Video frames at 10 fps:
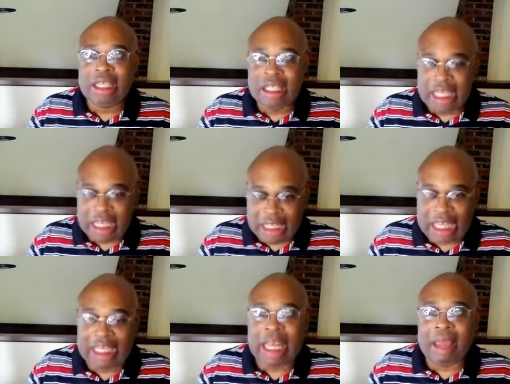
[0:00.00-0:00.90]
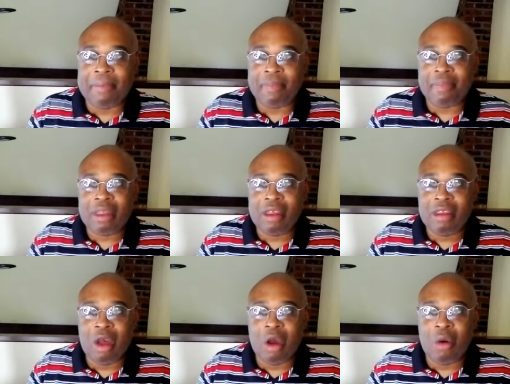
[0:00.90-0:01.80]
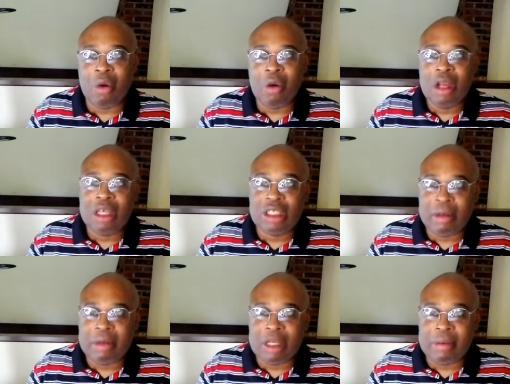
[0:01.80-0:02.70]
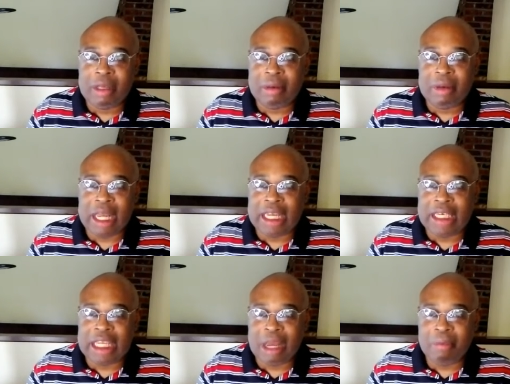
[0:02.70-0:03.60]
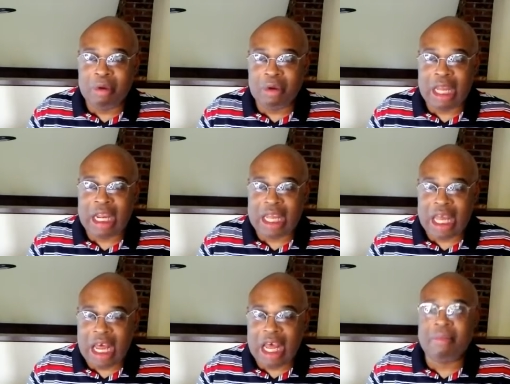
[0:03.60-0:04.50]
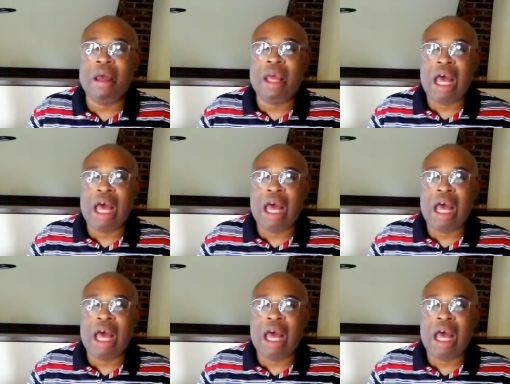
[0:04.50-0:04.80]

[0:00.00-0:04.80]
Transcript: things like that. So, w w w dot h d campbell pro dot com.